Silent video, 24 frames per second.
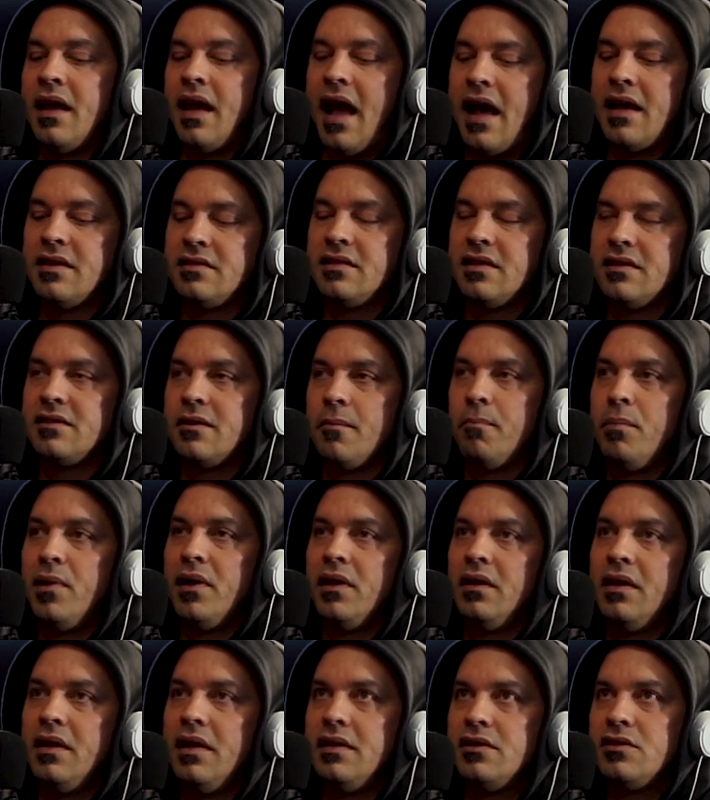has this
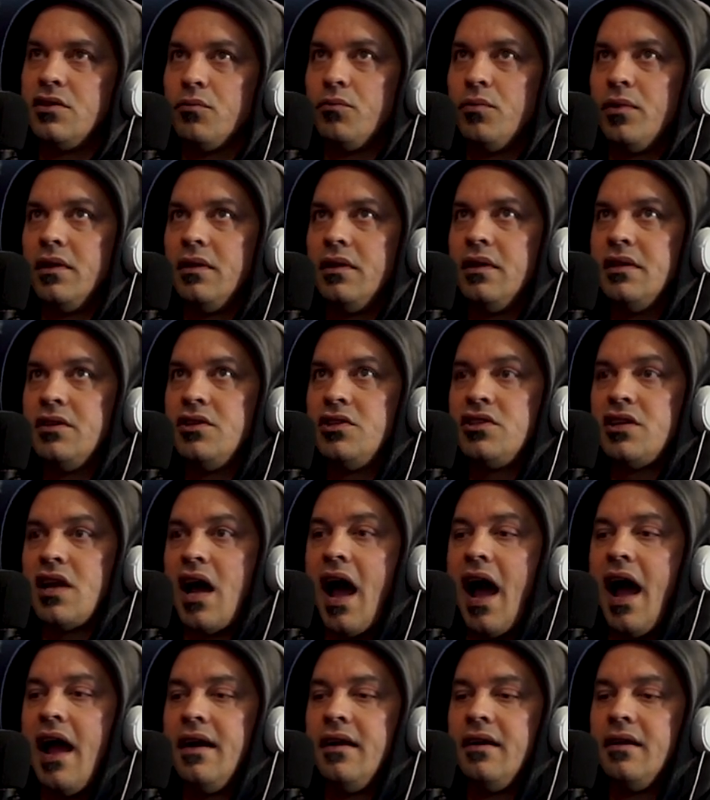ability to really
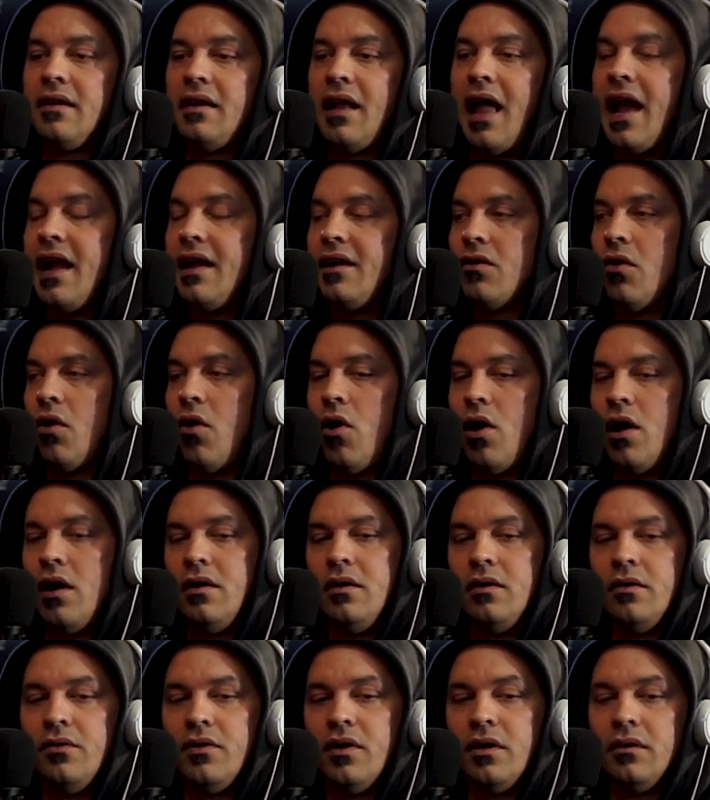shine light
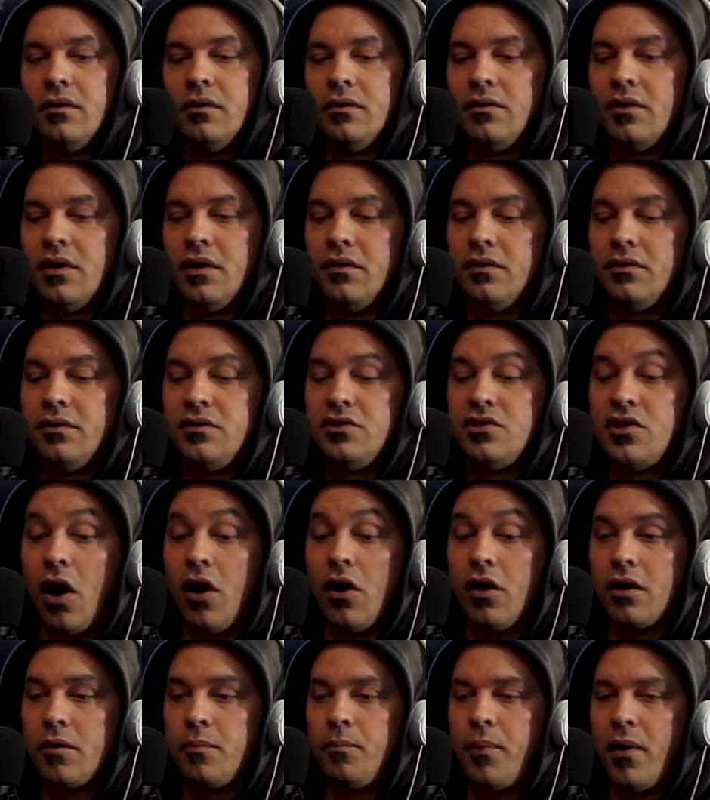on the the
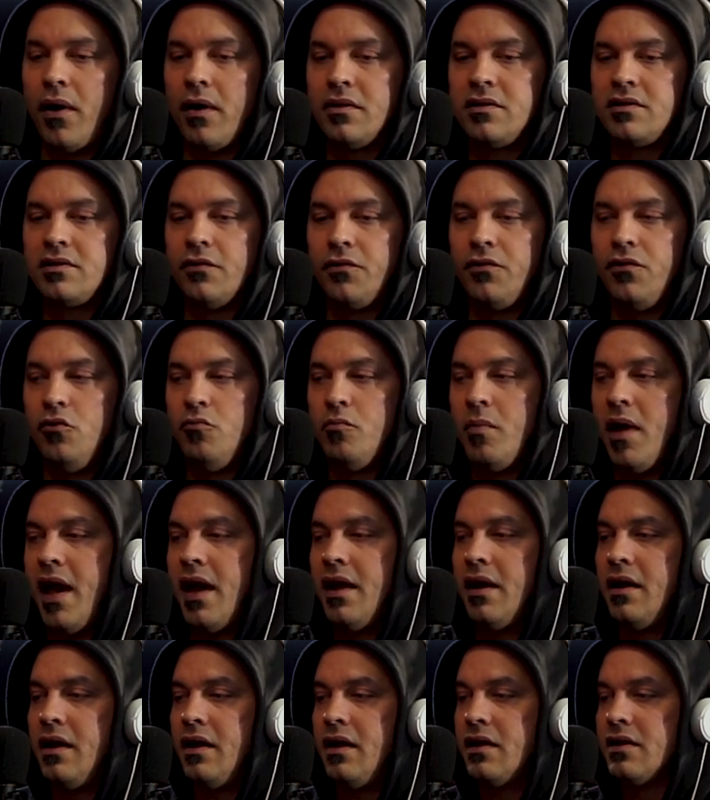dark parts of
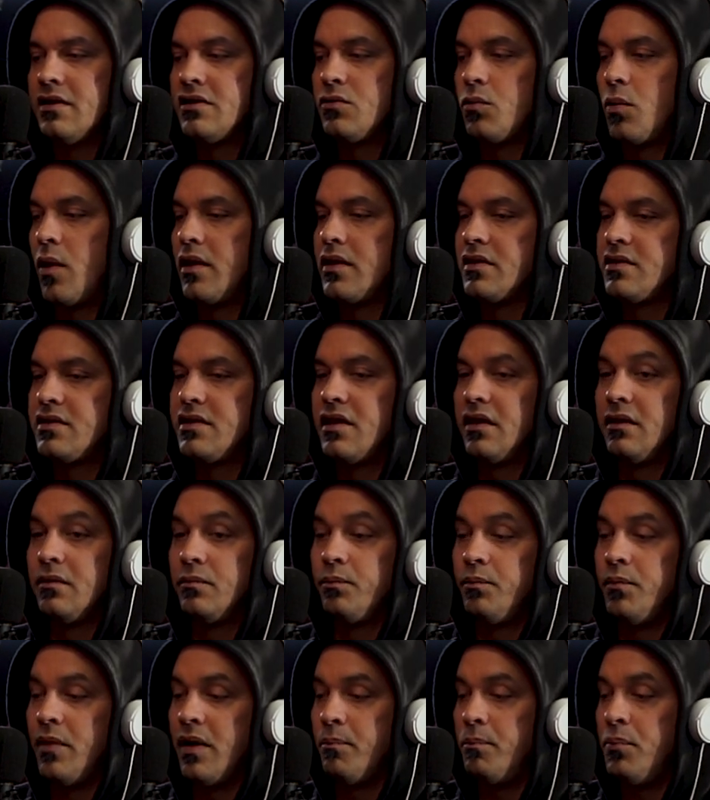humanity yes. as well as the
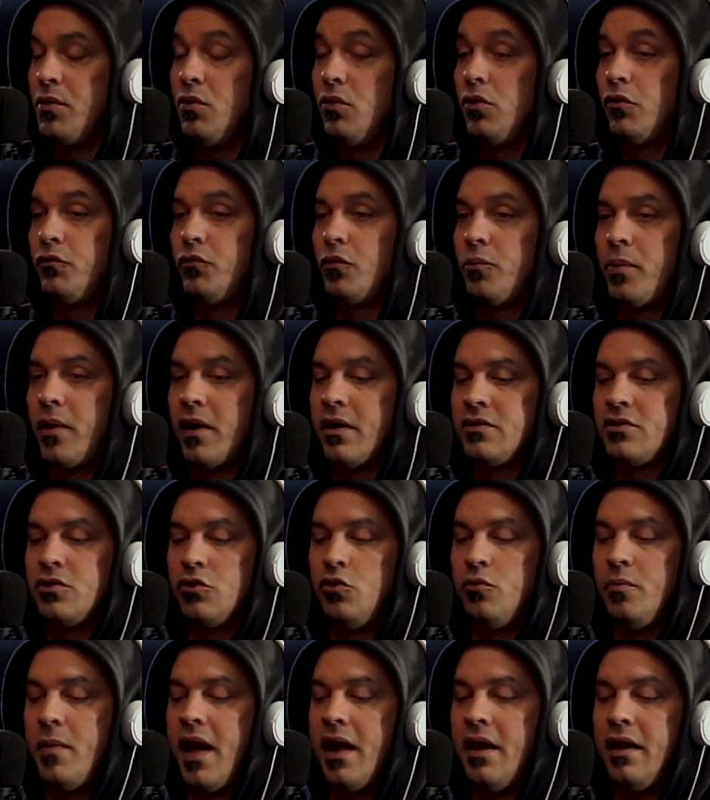beautiful parts of
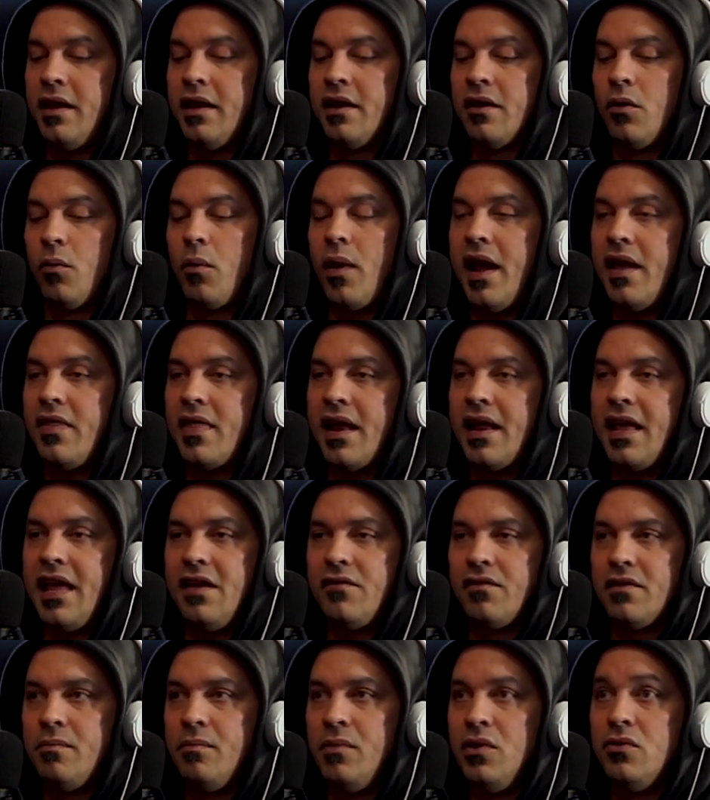humanity in a way that
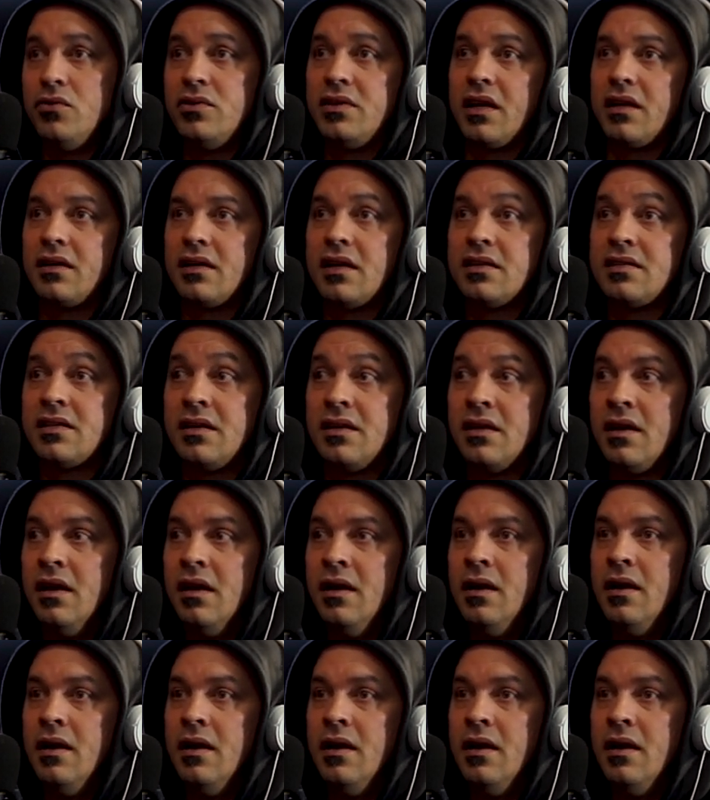even music doesn't